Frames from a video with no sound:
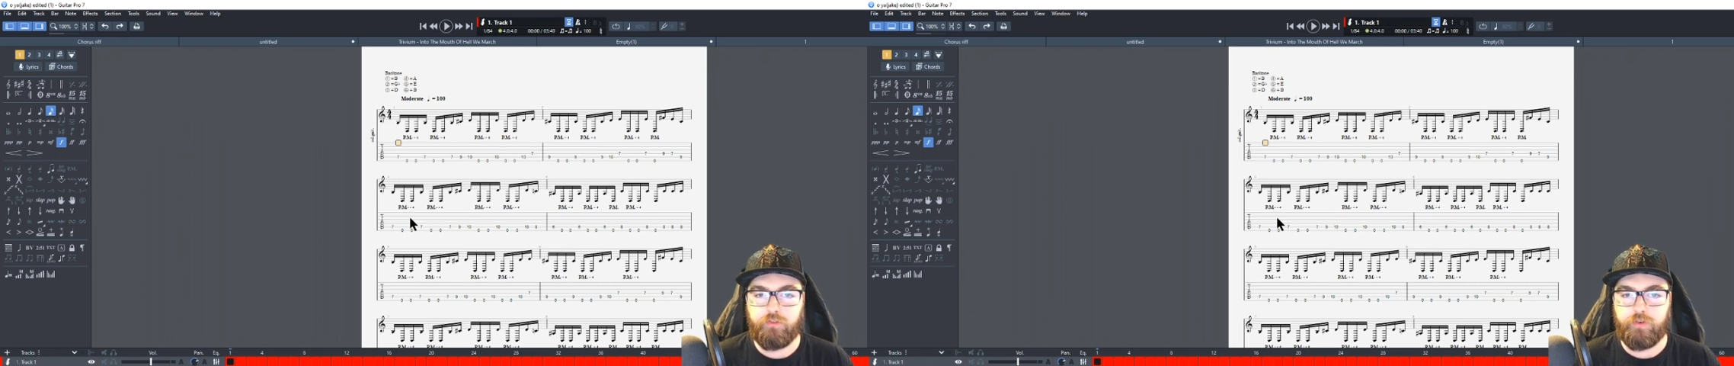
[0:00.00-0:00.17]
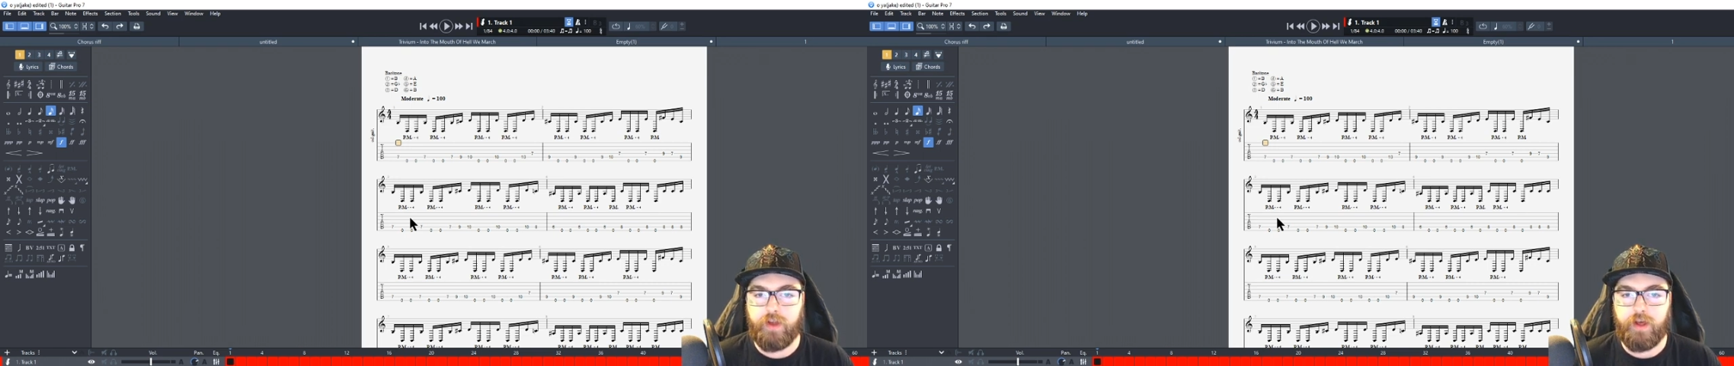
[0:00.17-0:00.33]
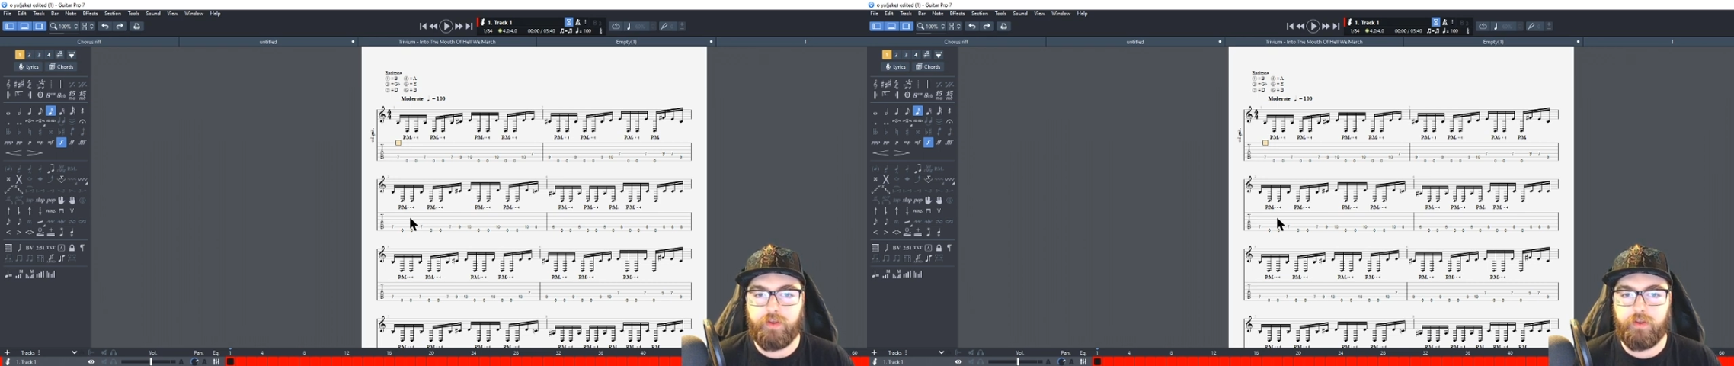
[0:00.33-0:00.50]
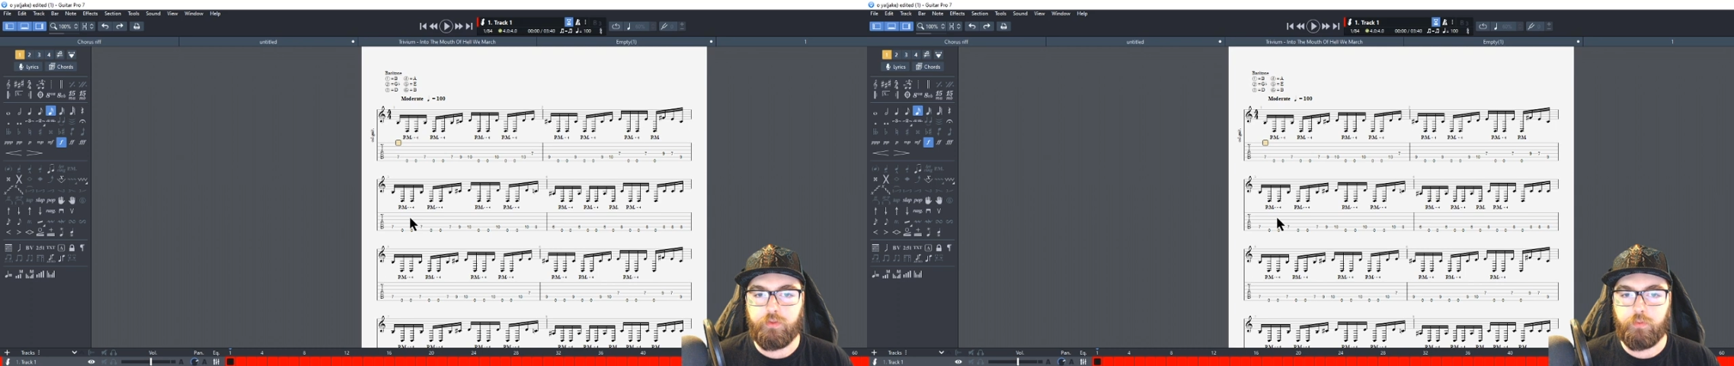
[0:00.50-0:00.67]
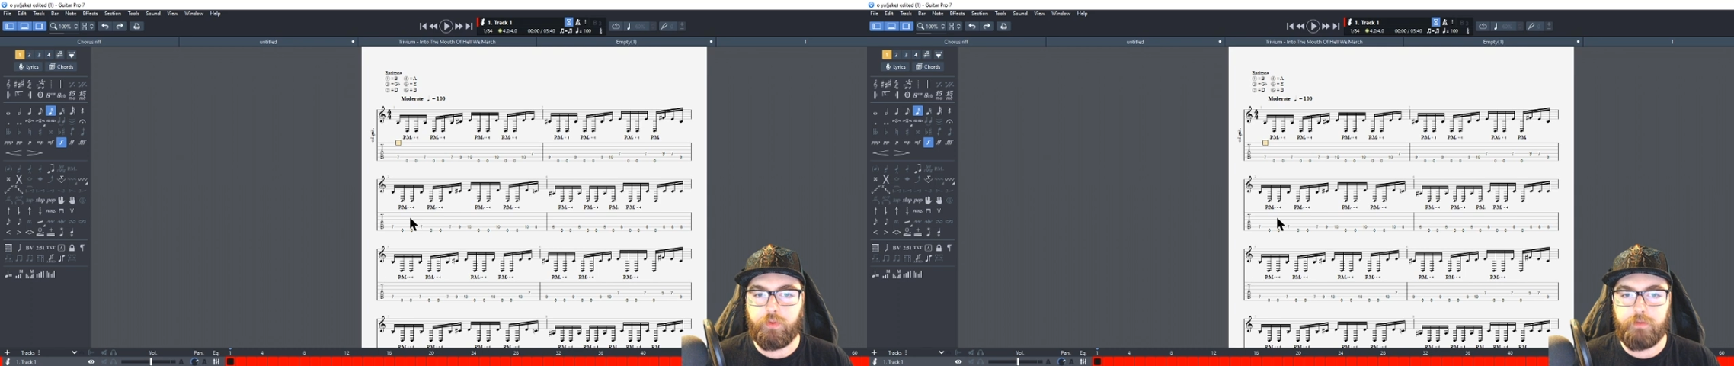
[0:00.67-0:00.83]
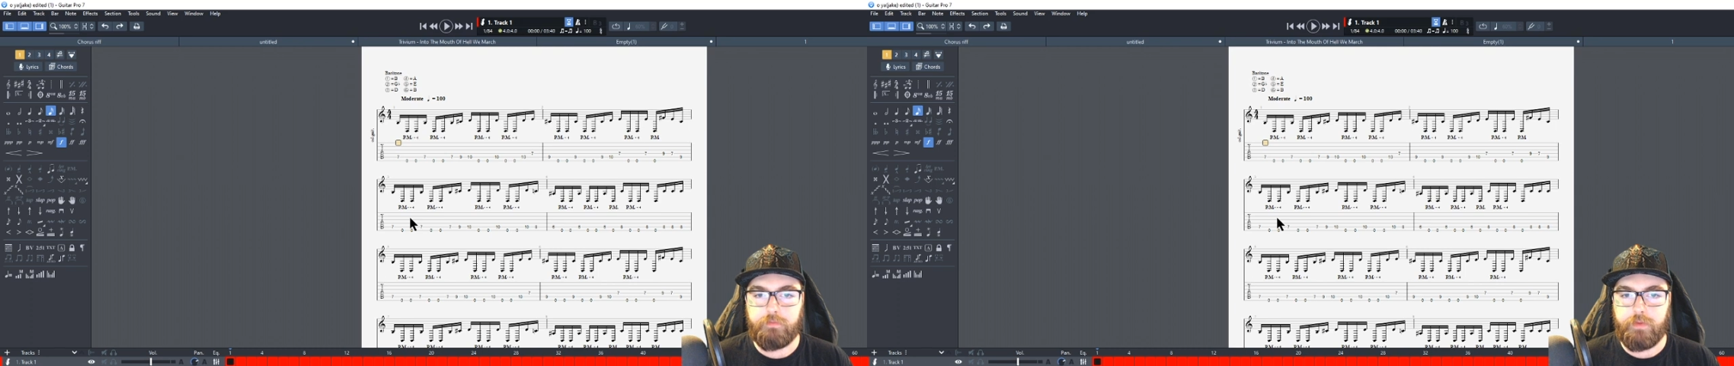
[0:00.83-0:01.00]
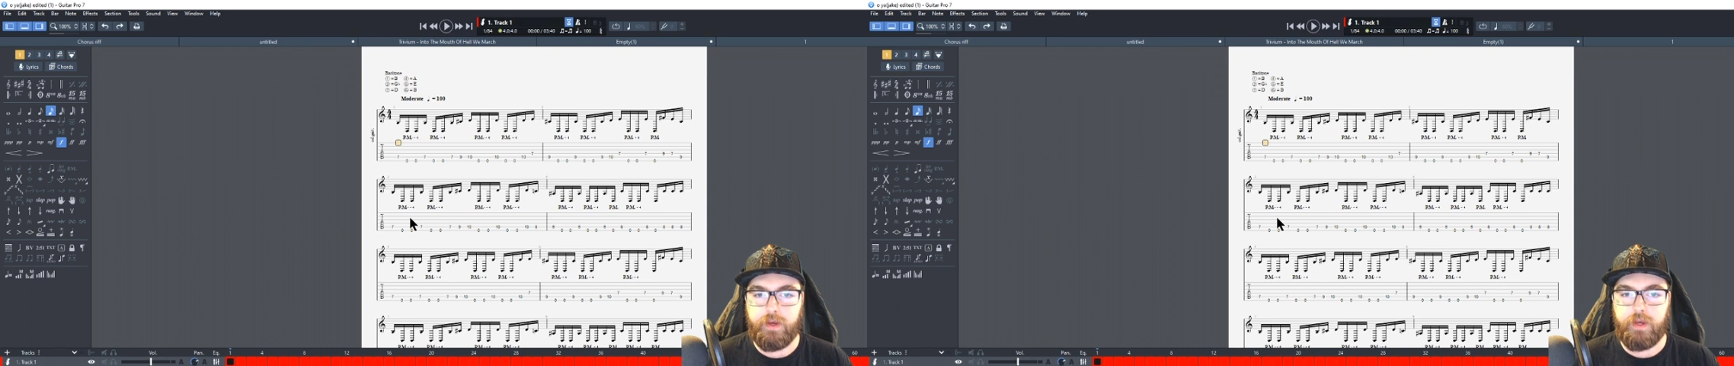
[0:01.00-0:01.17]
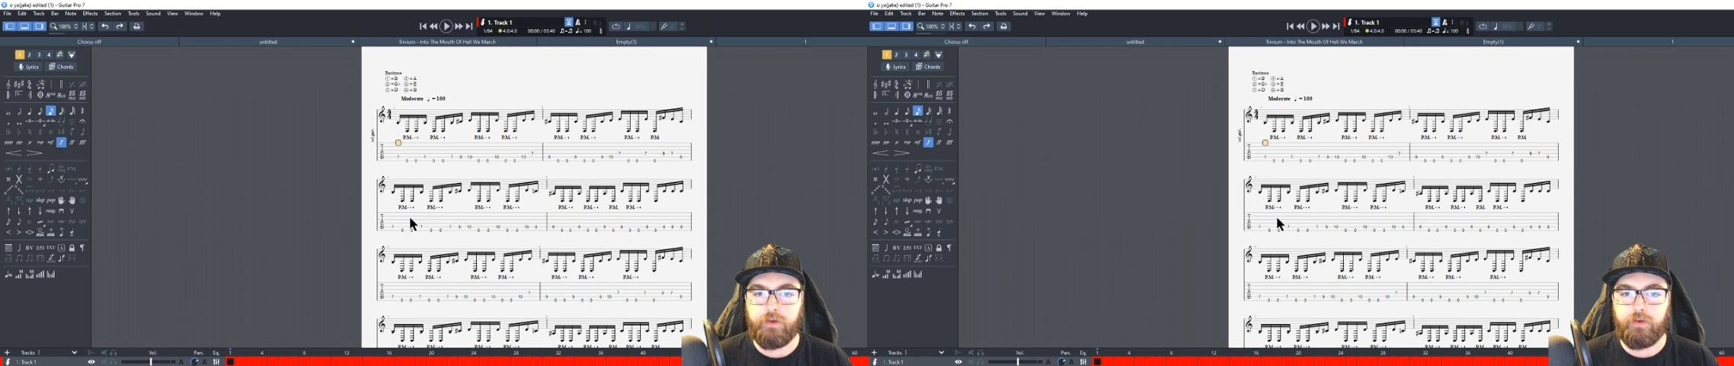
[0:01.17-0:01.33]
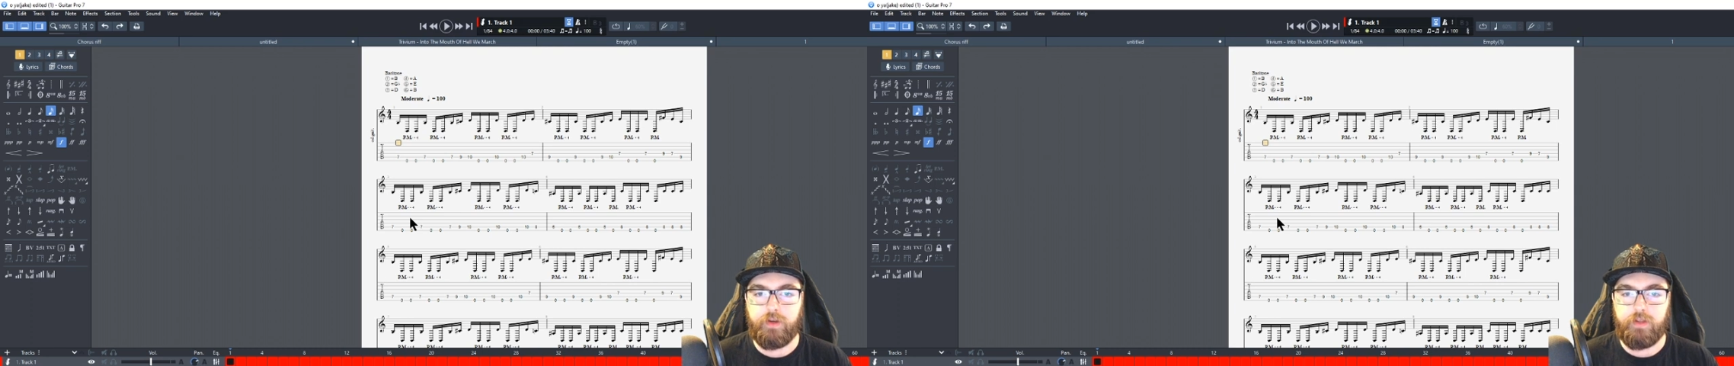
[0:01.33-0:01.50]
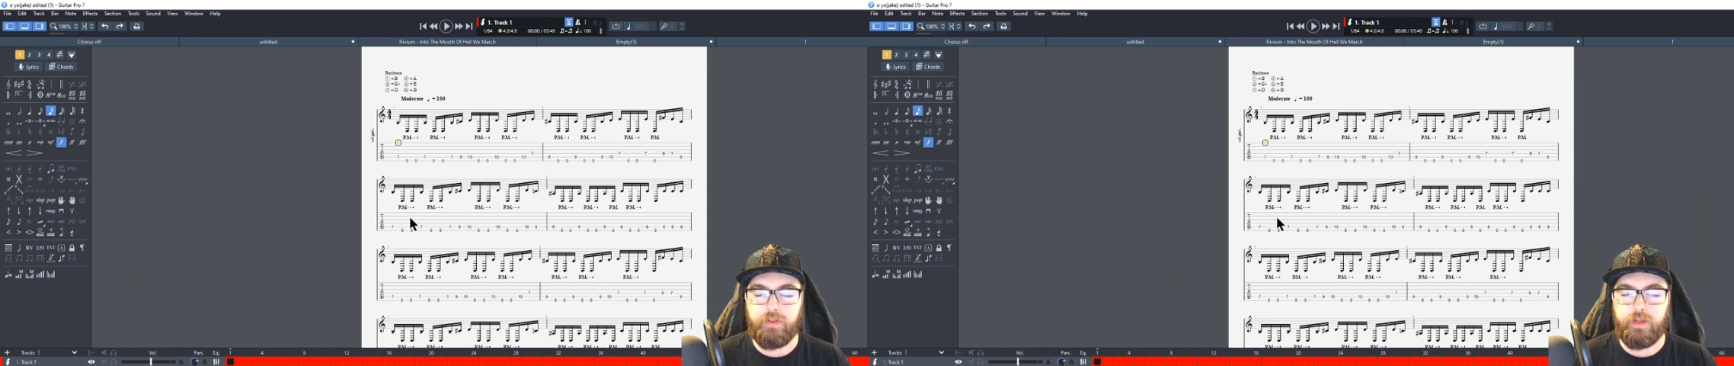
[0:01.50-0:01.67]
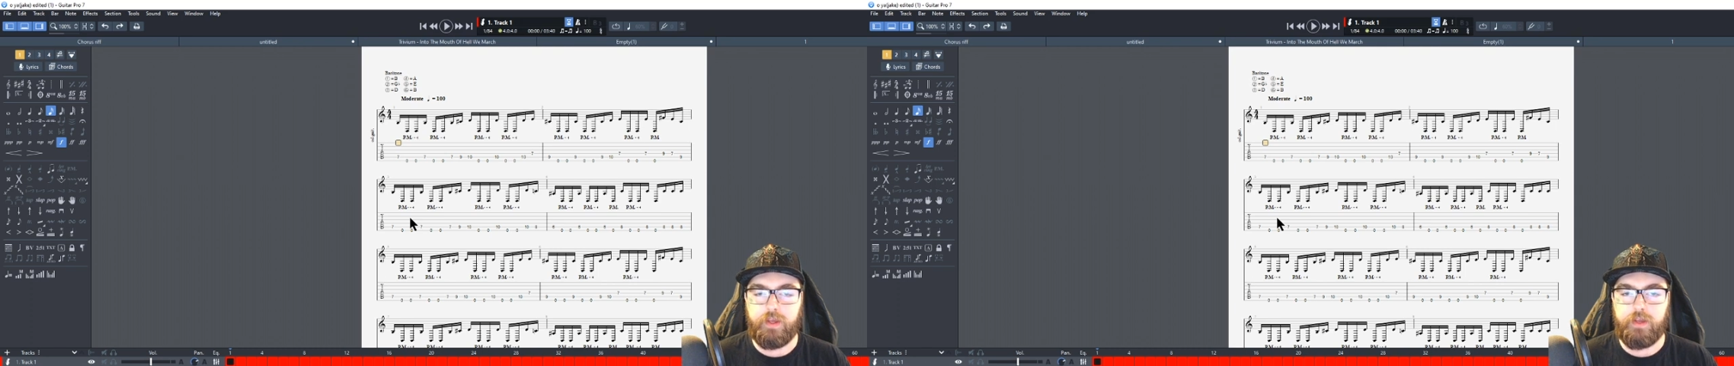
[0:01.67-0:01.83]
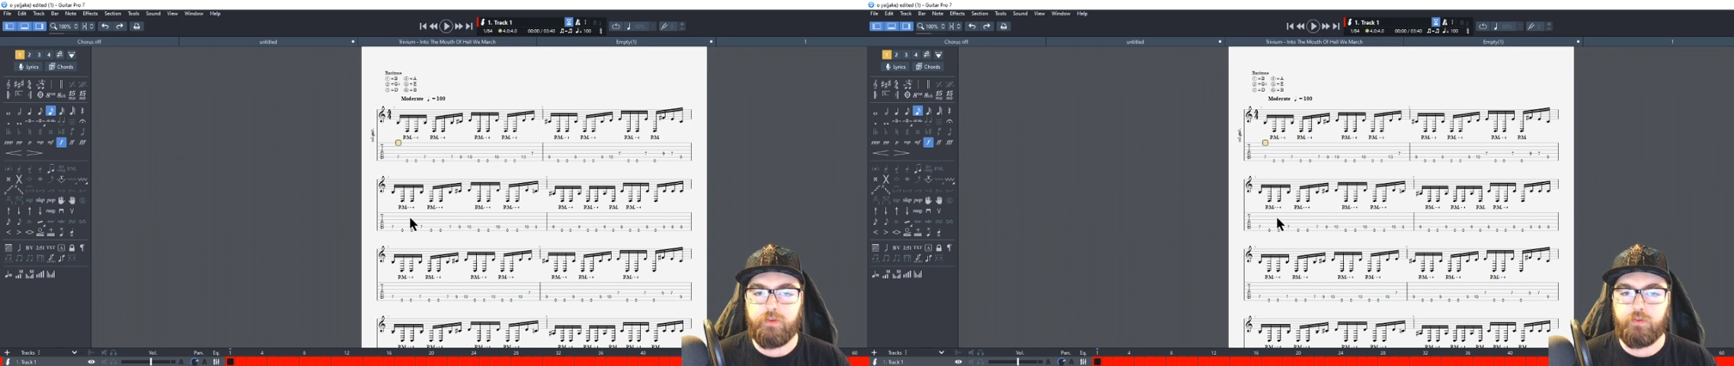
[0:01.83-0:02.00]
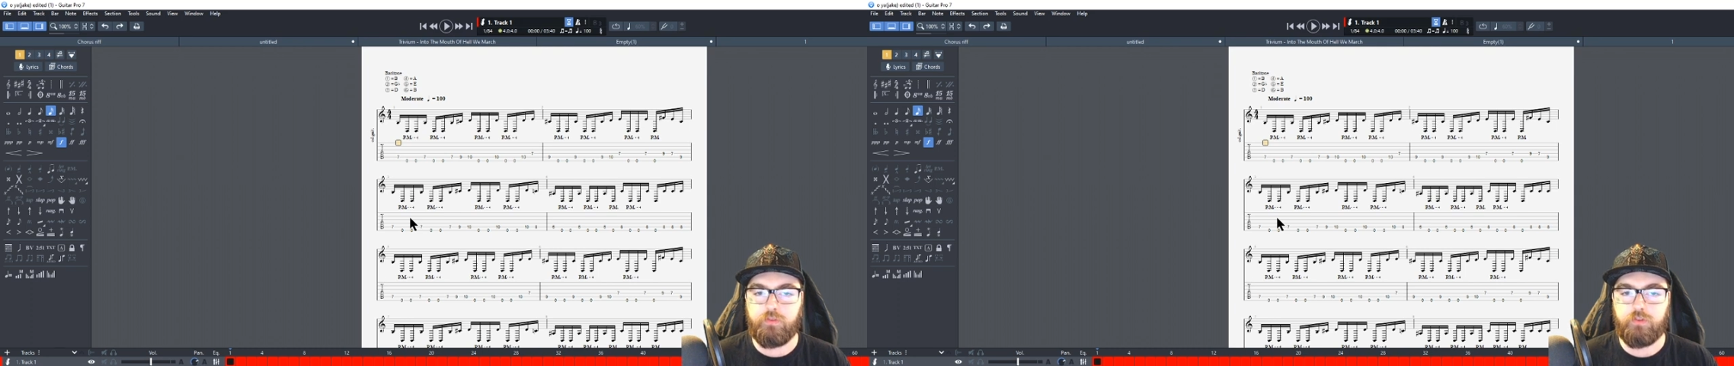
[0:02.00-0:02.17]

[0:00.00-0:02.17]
They're not like they're really big or anything either,